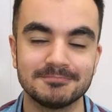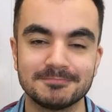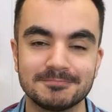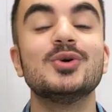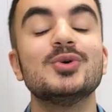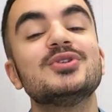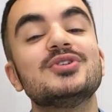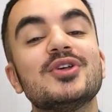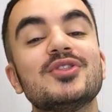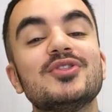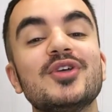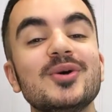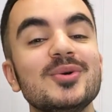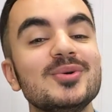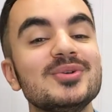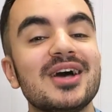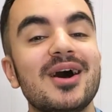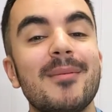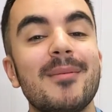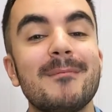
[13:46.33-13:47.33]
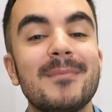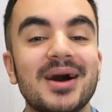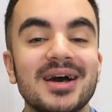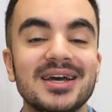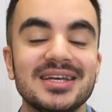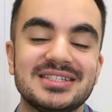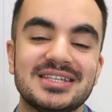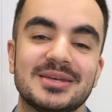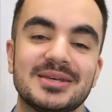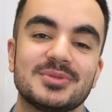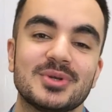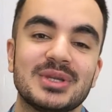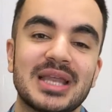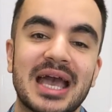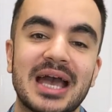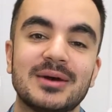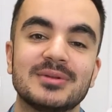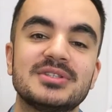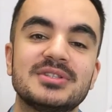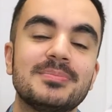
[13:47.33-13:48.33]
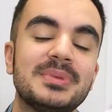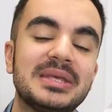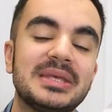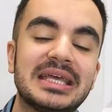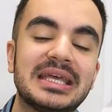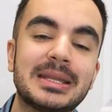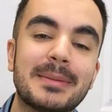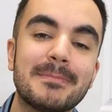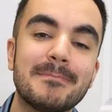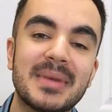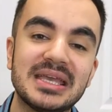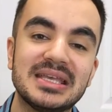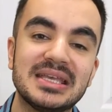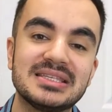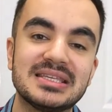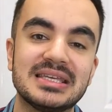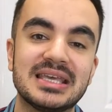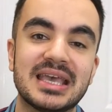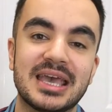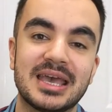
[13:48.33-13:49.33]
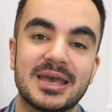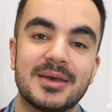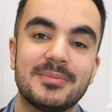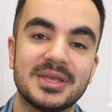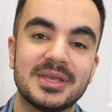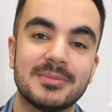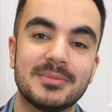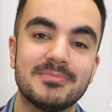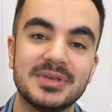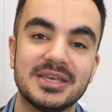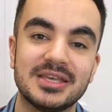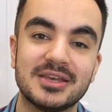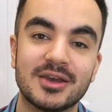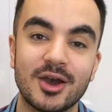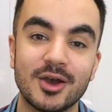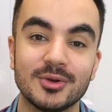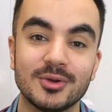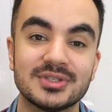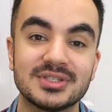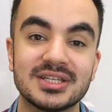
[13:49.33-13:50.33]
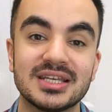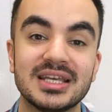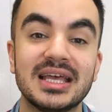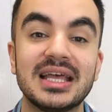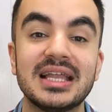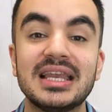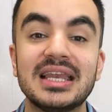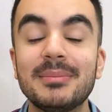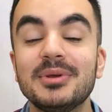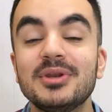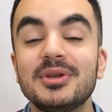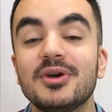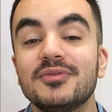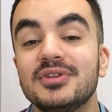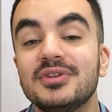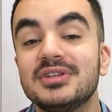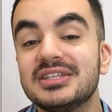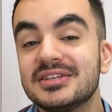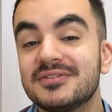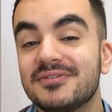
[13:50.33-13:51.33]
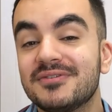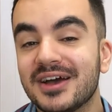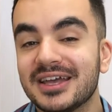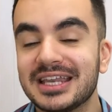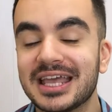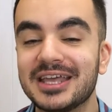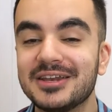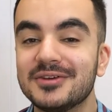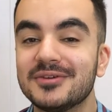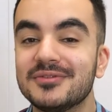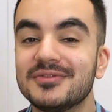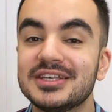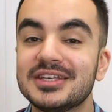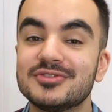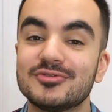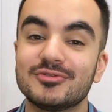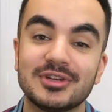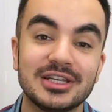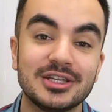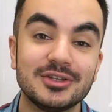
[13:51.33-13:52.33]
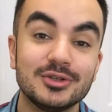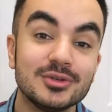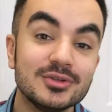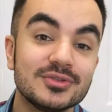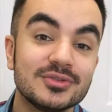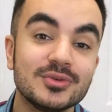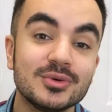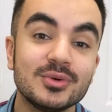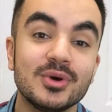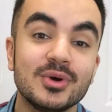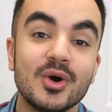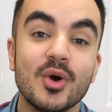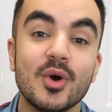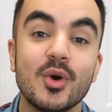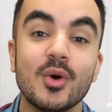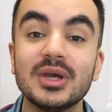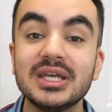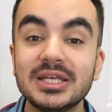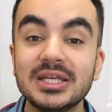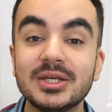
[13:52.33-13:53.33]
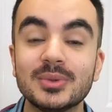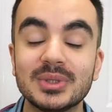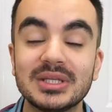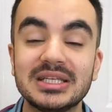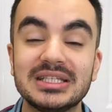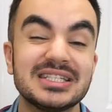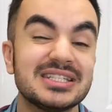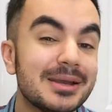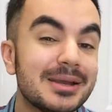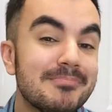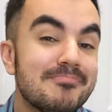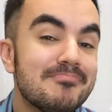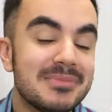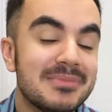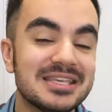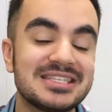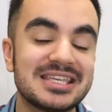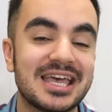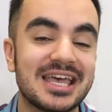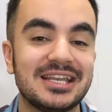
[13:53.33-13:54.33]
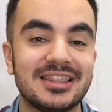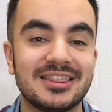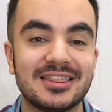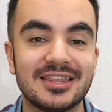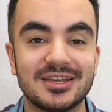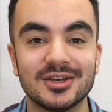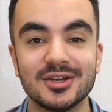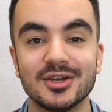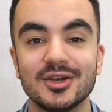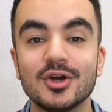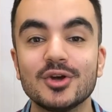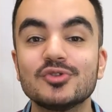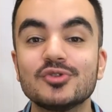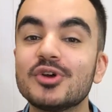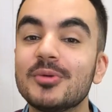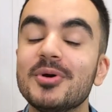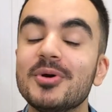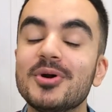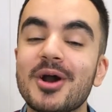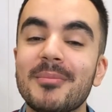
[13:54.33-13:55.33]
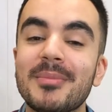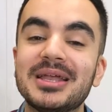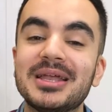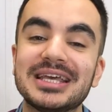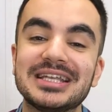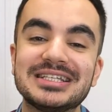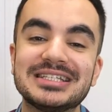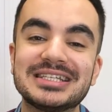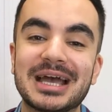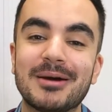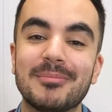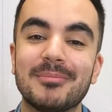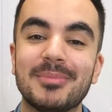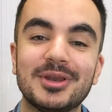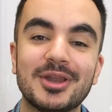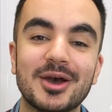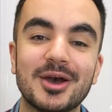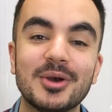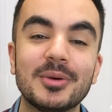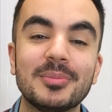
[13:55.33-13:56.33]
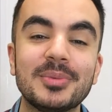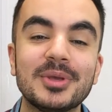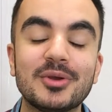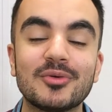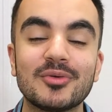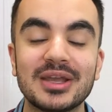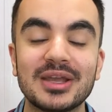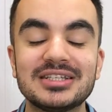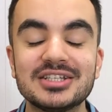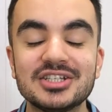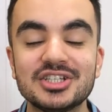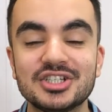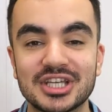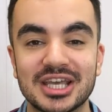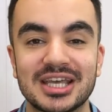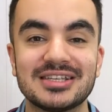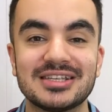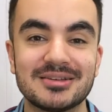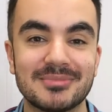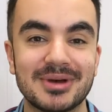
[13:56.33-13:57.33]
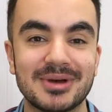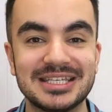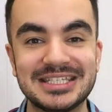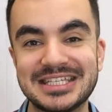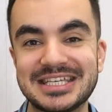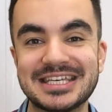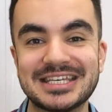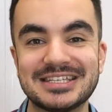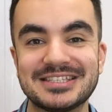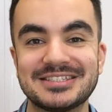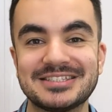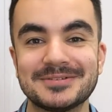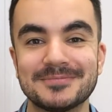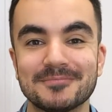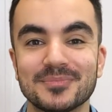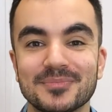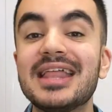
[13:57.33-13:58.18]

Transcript: Cool, so those are my tips on how to be an amazing Airbnb host. Let me know if you did find any of these really useful, or equally, did I miss anything? Drop a comment down below, it would be great to share some ideas.